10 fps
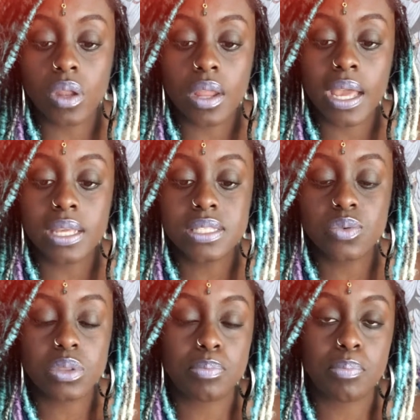the light
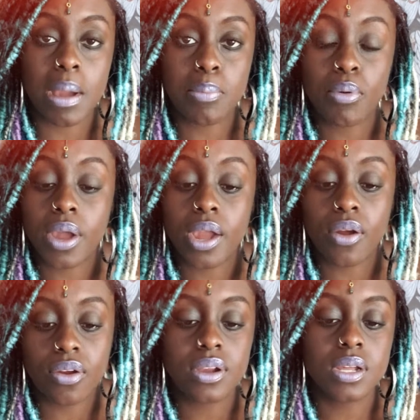with my
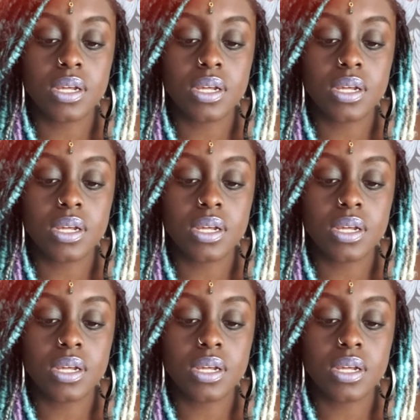prayer.